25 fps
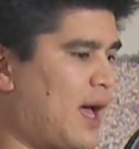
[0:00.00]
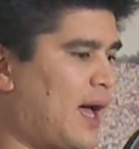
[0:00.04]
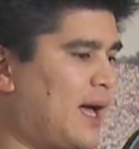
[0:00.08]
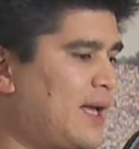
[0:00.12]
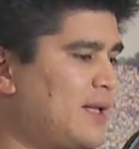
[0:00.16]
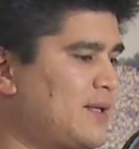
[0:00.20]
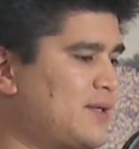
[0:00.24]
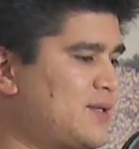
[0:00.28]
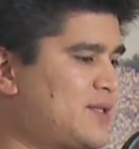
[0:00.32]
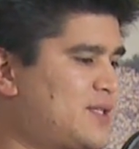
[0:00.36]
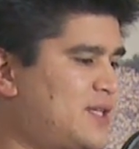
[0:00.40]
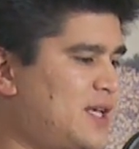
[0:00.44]

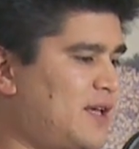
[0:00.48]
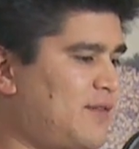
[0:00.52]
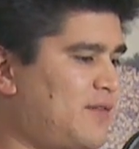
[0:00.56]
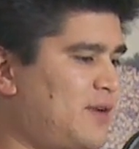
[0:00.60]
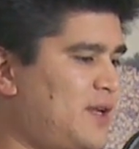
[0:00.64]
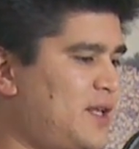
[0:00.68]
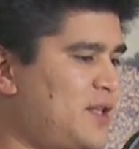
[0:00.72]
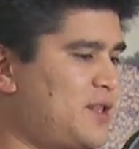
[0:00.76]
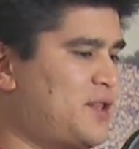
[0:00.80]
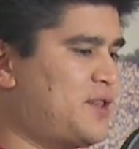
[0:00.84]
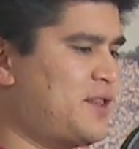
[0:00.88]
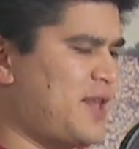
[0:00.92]
And
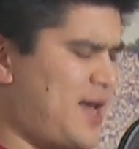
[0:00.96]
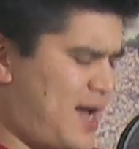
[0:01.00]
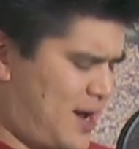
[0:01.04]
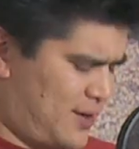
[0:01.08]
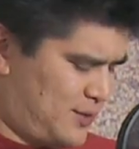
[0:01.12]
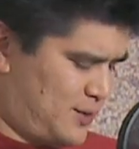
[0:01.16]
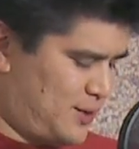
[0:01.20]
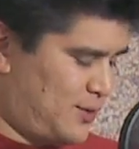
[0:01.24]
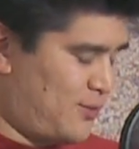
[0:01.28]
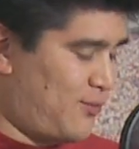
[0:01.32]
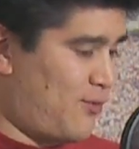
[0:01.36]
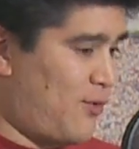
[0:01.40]
seventy
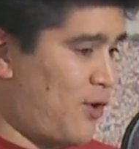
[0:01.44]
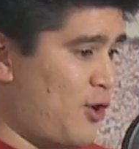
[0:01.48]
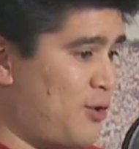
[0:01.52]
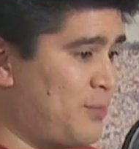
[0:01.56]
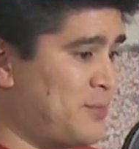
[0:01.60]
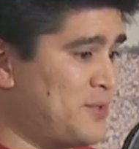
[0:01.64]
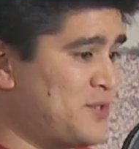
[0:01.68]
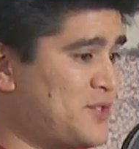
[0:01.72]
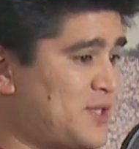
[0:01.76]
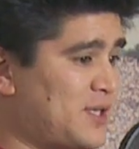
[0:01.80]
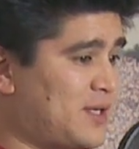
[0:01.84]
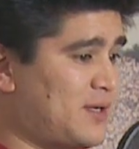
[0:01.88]
thousand
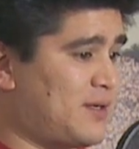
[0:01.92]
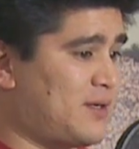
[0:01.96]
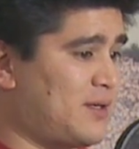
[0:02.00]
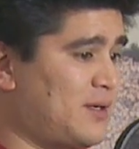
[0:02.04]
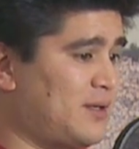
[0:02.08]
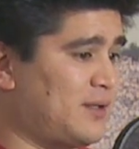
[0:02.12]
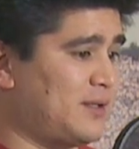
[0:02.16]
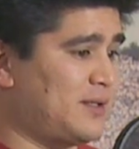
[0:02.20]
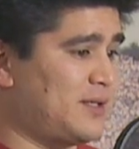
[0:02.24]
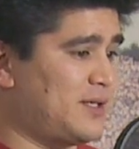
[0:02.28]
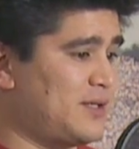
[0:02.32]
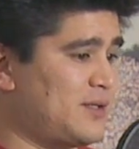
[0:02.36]
Romans are
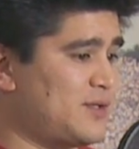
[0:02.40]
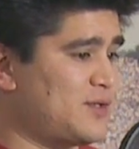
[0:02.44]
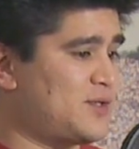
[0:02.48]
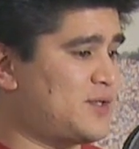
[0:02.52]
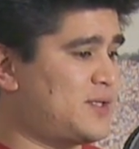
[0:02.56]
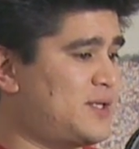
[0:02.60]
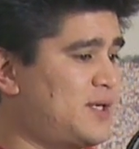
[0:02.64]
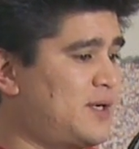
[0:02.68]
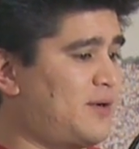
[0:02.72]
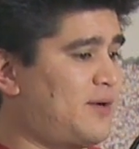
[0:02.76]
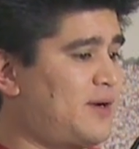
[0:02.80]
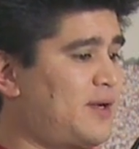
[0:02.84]
killed in
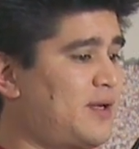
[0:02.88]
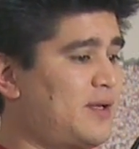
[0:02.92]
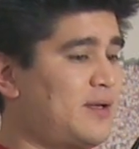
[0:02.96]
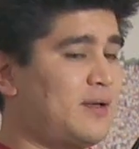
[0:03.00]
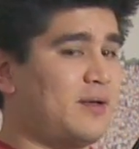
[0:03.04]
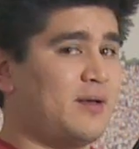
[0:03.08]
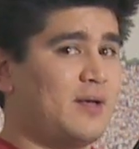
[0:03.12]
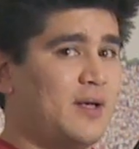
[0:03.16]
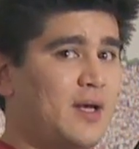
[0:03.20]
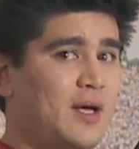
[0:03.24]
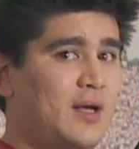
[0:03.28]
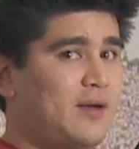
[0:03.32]

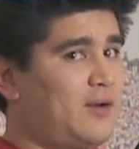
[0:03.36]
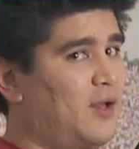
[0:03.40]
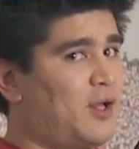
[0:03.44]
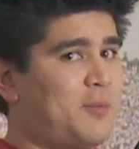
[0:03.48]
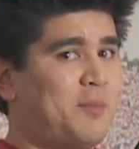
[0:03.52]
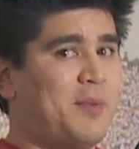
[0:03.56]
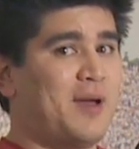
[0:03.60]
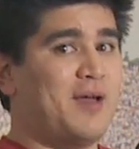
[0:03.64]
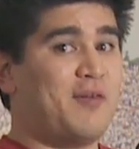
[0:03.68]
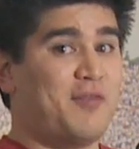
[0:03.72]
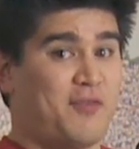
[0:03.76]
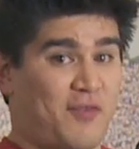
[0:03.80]
Syria,
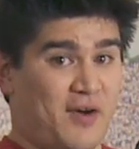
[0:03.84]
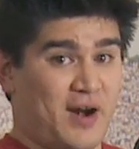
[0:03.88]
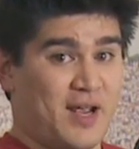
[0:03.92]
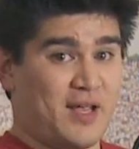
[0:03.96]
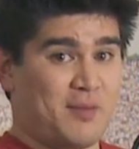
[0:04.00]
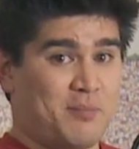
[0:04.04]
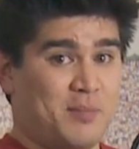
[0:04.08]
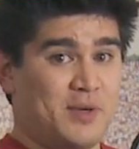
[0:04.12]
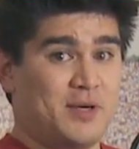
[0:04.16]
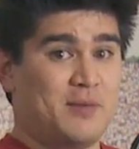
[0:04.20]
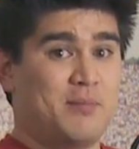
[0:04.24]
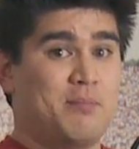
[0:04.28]
not by
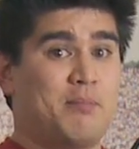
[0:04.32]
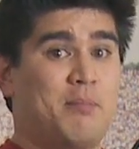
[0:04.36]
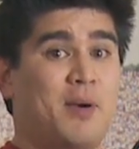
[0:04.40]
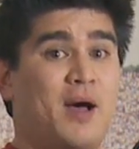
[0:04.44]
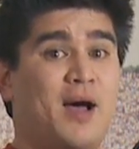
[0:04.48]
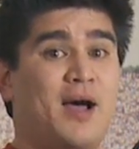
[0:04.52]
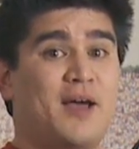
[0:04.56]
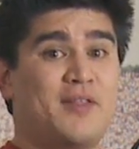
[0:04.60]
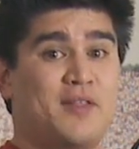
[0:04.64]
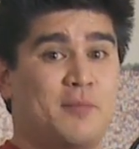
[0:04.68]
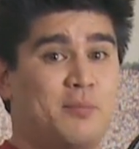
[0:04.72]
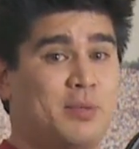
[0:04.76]
Frank but
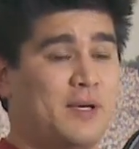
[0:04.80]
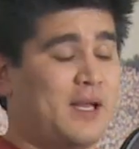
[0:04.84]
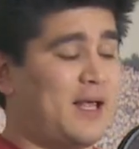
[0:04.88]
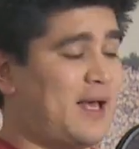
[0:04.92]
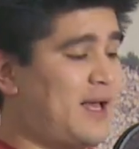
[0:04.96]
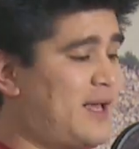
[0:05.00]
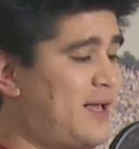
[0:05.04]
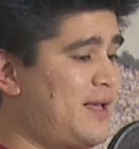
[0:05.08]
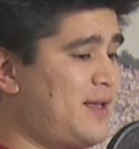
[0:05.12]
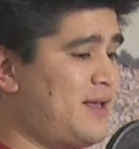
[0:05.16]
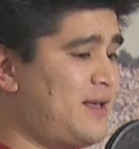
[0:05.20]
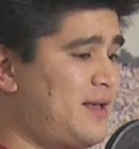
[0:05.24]
by the
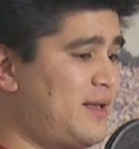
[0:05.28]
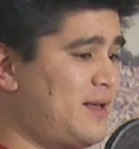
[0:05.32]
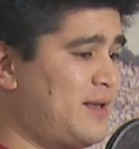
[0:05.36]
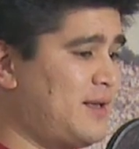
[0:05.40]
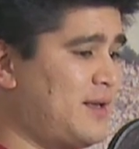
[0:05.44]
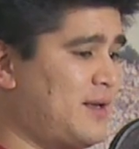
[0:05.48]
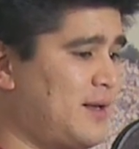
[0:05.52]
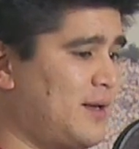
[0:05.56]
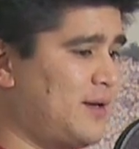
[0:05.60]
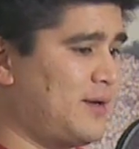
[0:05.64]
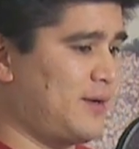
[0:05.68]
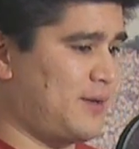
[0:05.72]

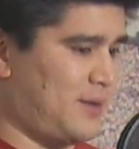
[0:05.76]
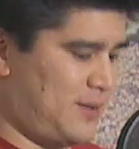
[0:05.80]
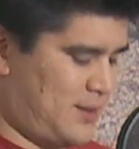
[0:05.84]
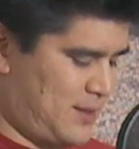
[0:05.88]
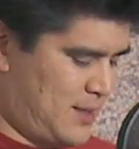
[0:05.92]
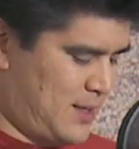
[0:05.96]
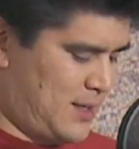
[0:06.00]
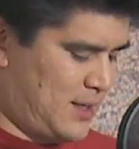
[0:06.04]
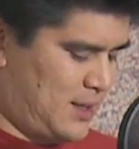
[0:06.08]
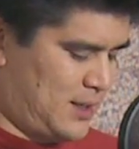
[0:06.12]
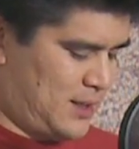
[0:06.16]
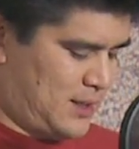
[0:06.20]
plague.
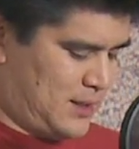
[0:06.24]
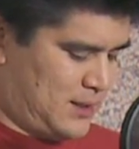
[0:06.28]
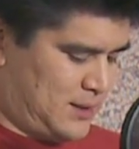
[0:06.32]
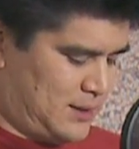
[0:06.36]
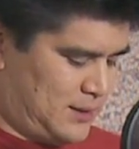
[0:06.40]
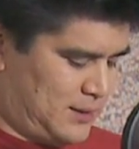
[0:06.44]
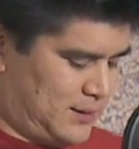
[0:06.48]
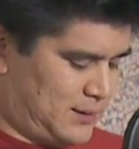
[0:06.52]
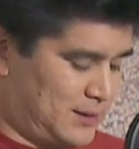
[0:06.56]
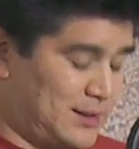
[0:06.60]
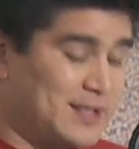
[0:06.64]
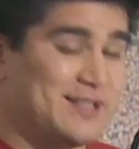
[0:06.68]

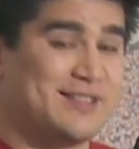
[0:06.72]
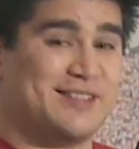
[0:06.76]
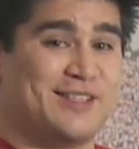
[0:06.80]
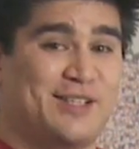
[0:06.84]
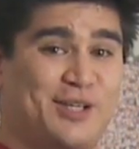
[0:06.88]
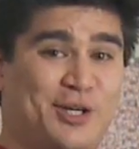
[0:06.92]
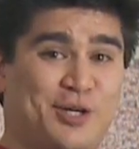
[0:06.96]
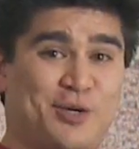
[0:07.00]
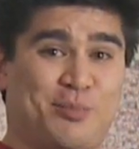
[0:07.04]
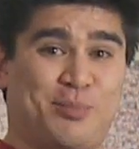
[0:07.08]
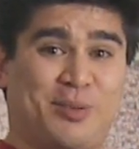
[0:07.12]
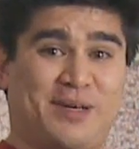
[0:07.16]
That's
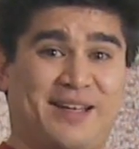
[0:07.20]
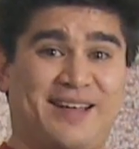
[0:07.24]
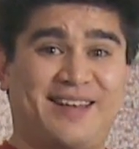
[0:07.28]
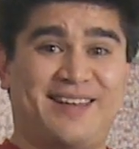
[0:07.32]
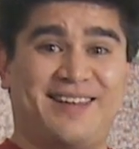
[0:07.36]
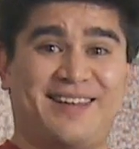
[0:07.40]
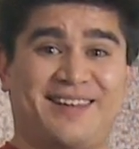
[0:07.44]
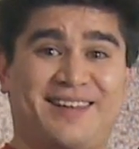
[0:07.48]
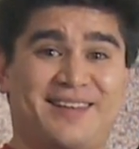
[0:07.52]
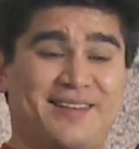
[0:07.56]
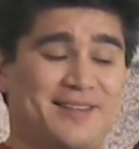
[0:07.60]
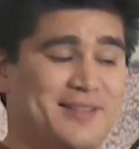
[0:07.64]
a lot of
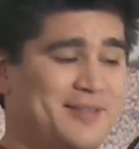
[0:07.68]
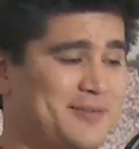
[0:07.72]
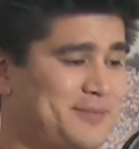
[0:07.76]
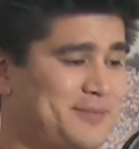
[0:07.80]
plague.